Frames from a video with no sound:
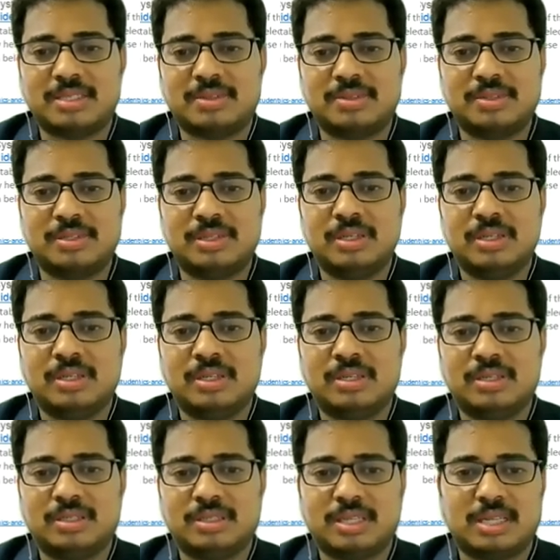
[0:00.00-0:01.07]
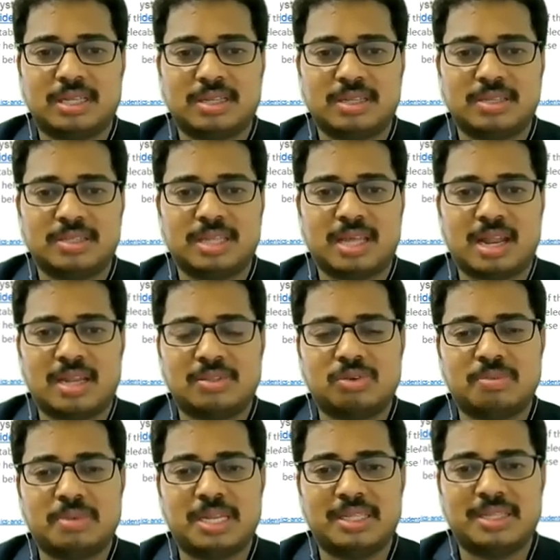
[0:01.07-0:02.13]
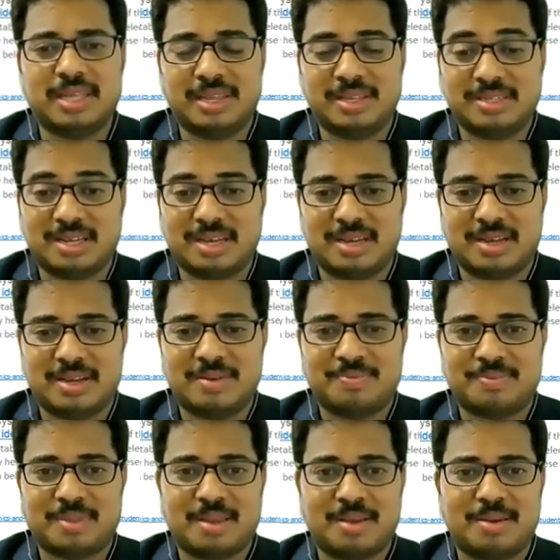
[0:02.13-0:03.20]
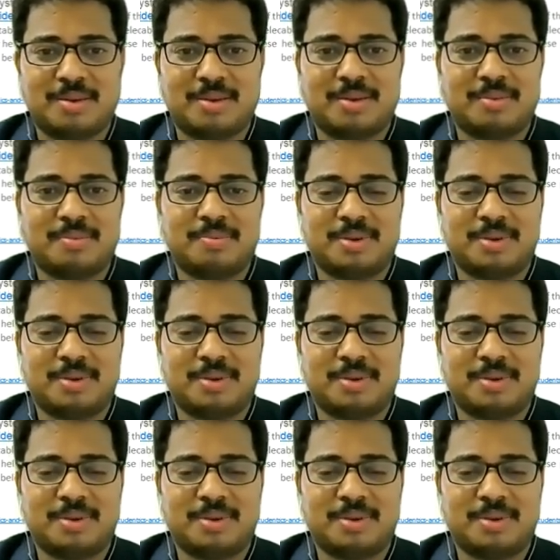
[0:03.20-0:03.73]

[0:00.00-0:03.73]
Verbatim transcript: So uh, there are so many things uh, uh,